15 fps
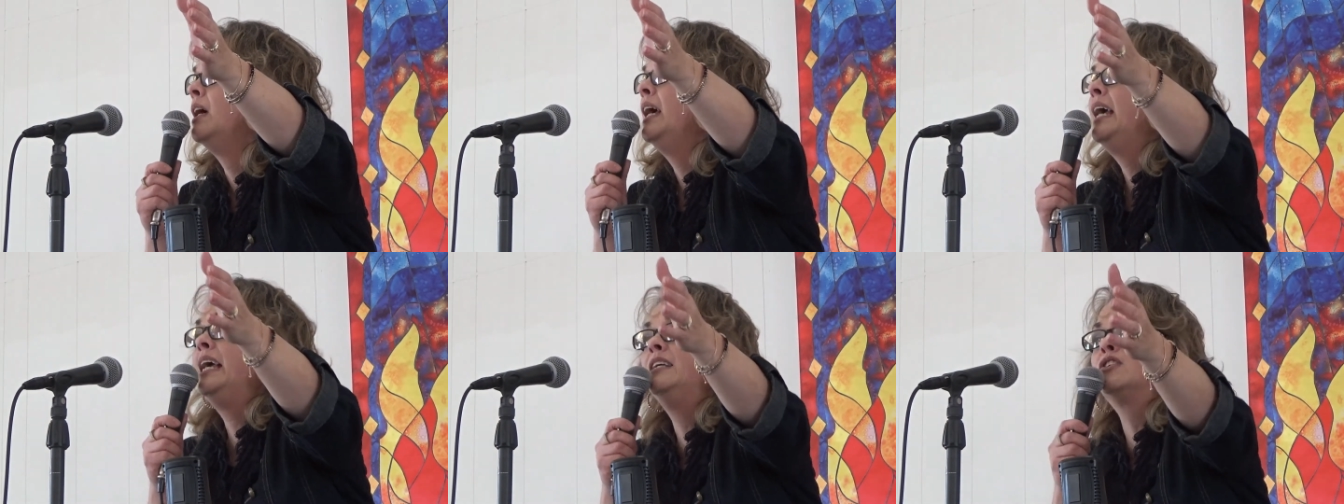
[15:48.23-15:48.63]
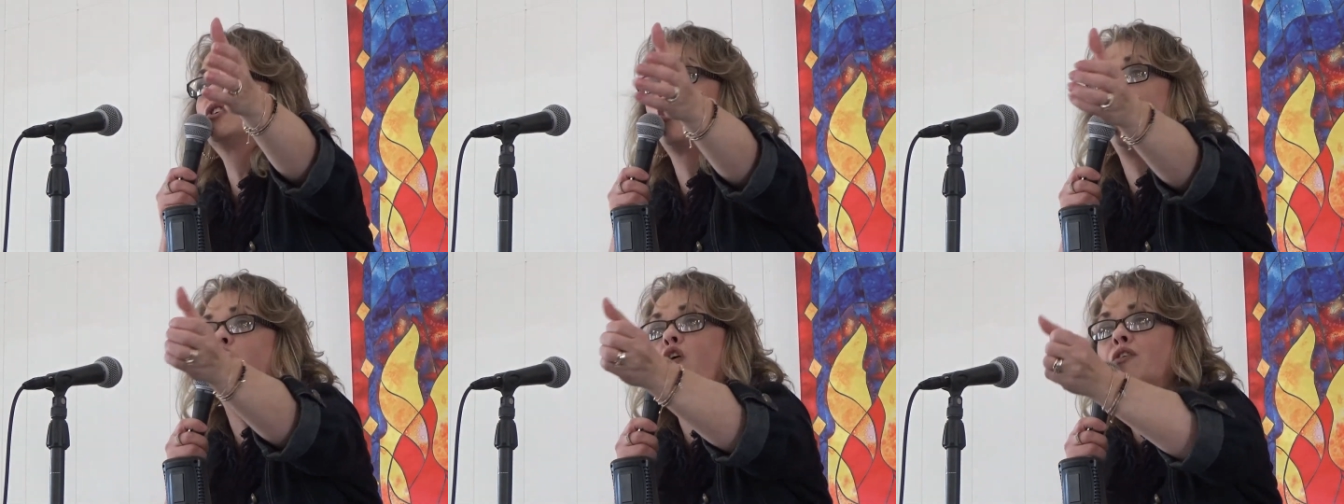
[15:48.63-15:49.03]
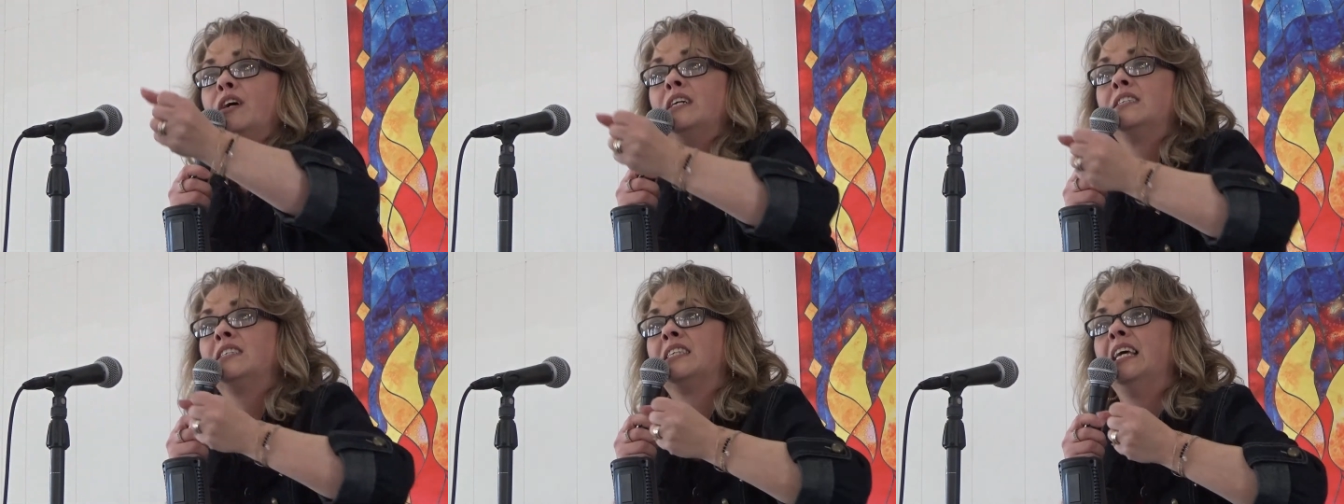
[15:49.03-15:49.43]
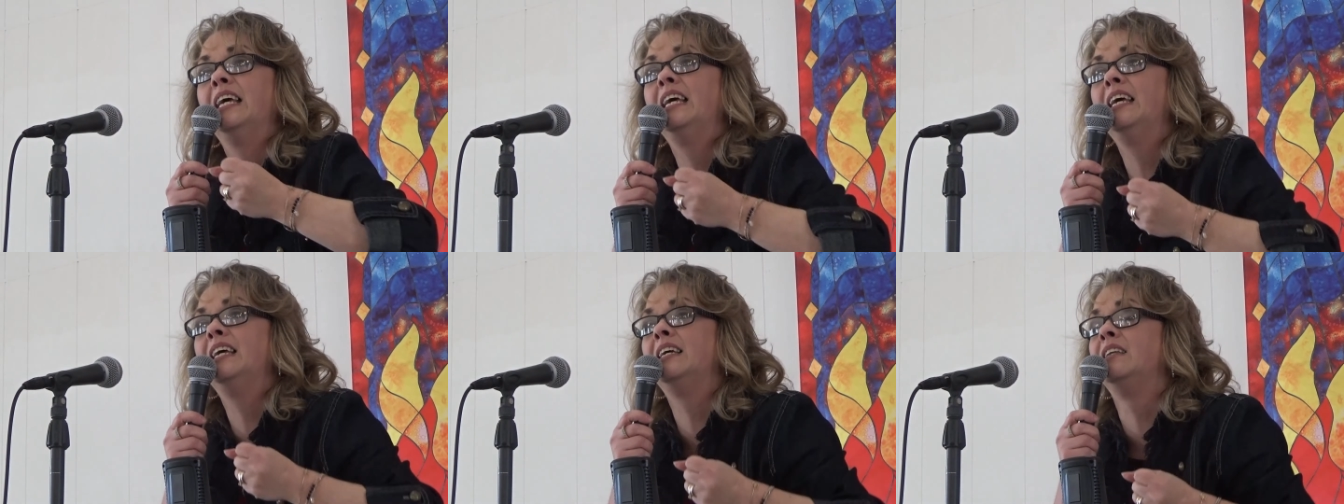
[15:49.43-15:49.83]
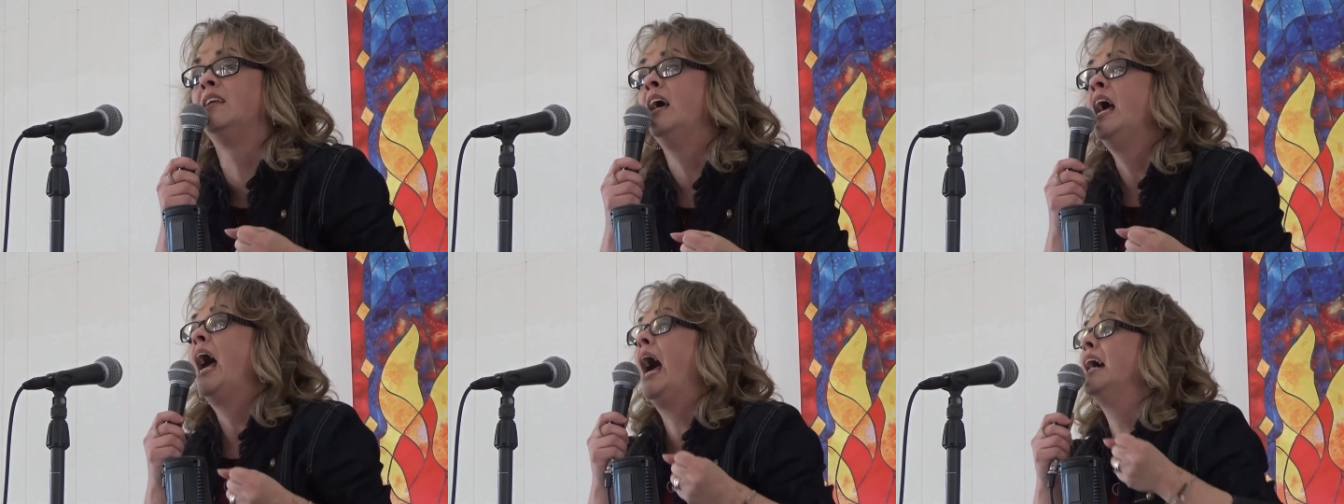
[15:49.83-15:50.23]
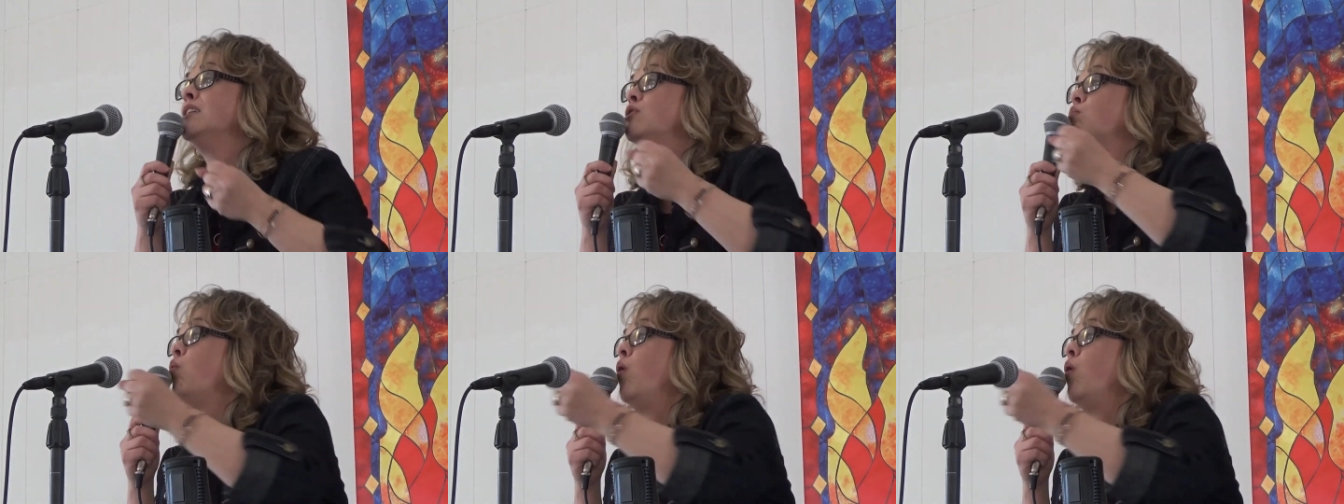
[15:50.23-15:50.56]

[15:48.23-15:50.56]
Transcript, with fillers: He's called us in as